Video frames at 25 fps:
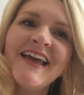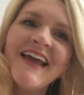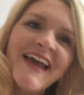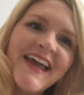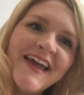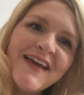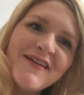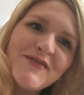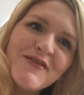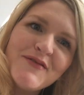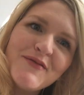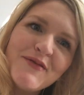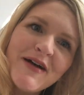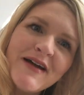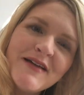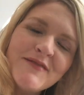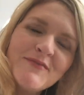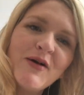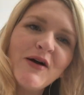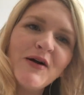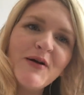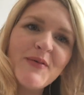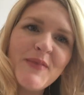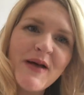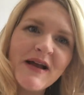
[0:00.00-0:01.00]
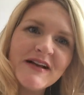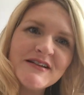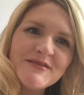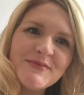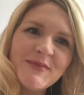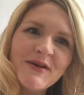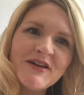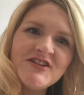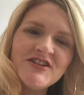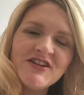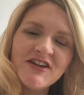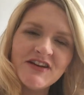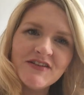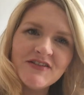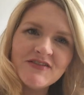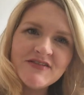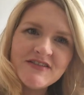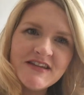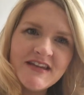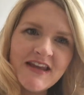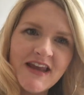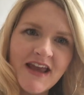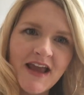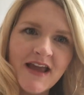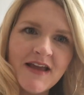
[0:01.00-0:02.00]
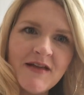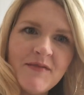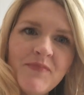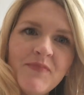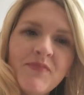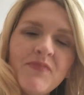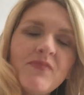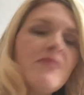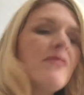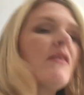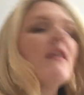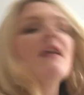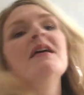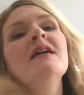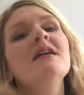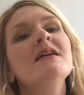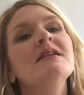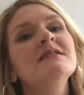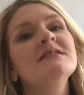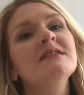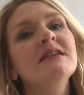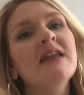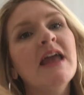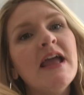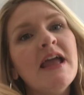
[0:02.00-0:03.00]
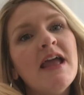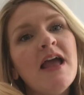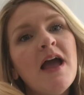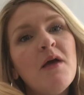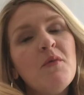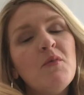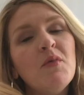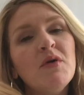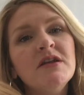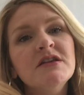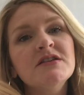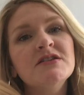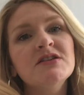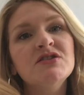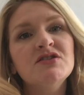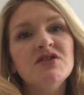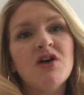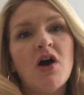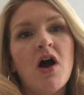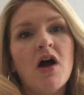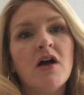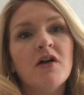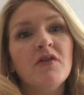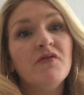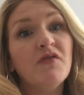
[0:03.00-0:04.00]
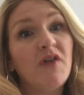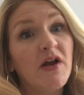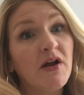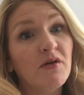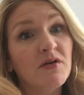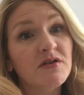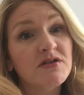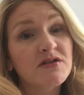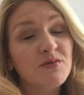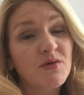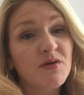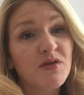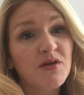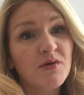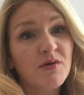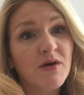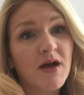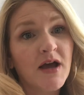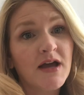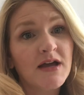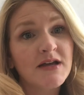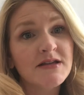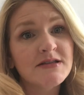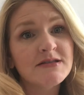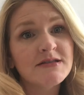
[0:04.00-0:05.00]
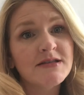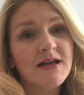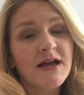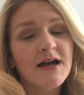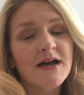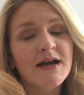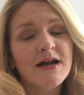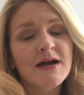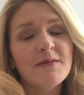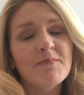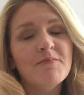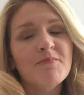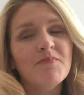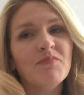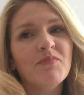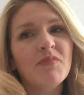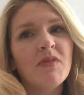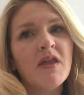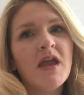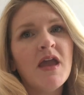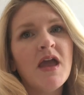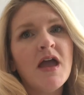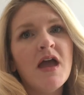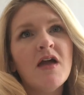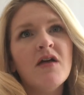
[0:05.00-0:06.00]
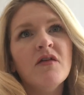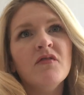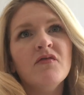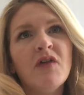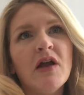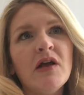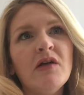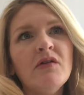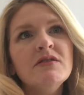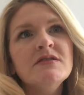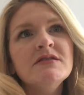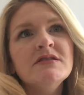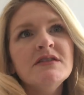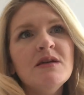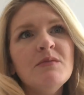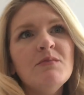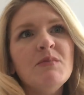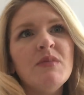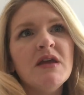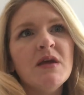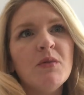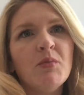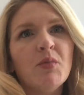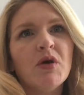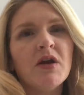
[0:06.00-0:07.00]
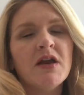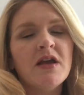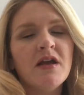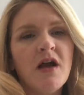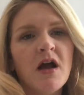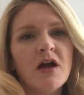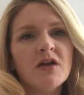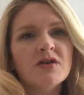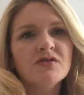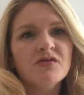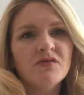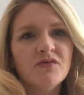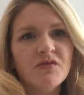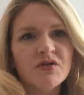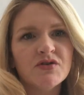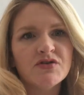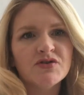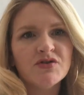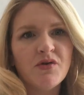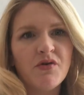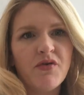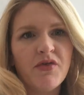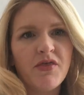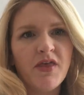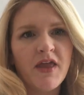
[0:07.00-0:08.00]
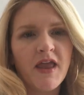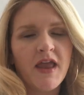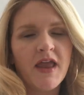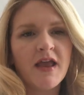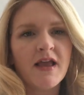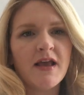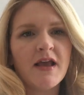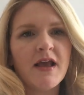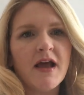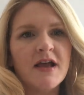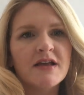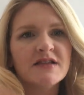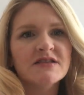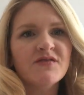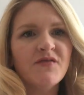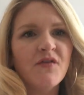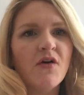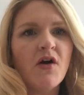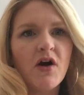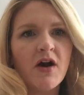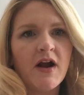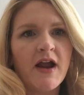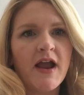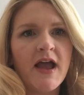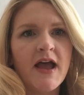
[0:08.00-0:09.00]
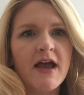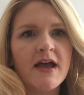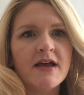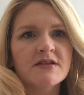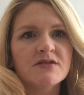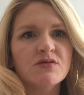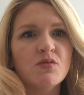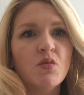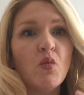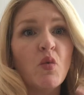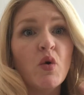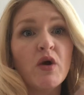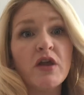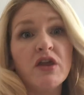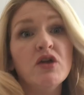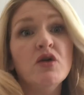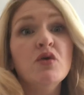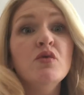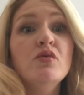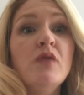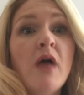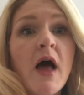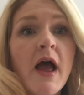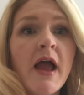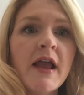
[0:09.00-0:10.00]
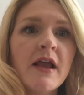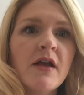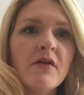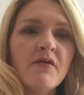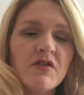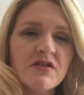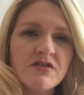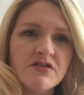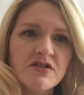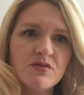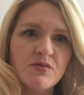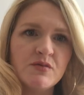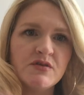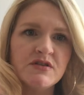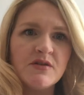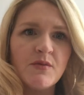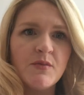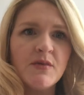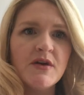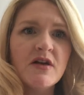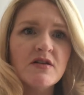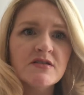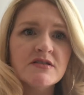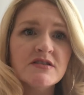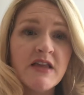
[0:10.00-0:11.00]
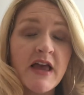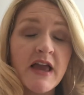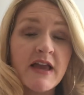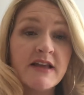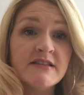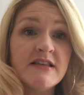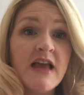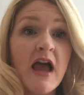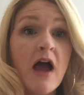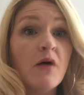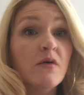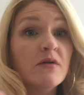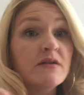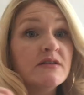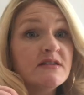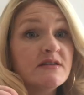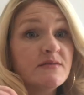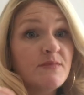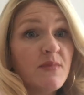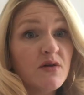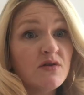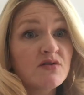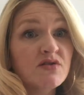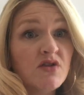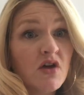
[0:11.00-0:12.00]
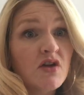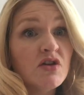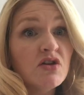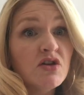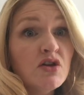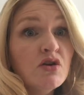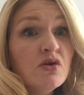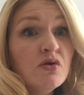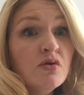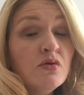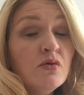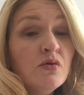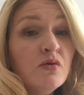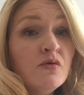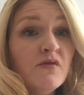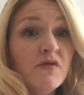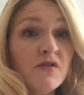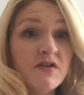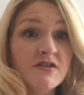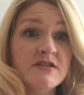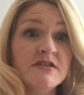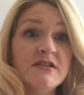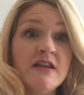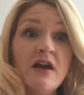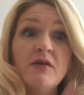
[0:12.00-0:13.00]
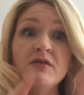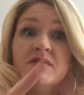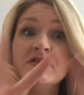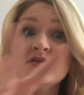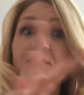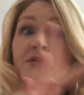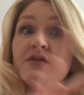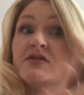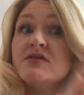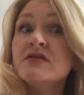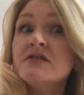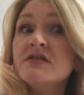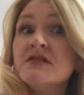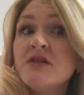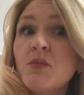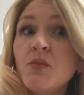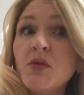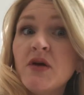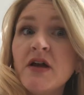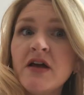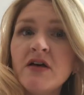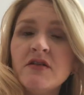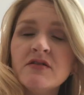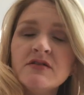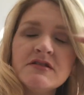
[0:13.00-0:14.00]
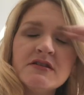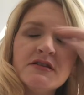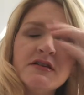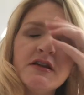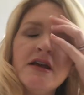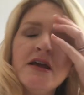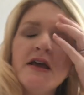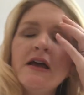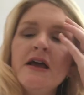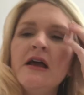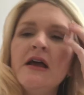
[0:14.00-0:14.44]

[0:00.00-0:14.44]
Hey everyone, welcome back to my channel today. Today I wanted to talk fragrance with you guys. Um, fragrance can be a pretty controversial thing as far as what you like versus what someone else likes, how it smells on you versus how it smells on someone else.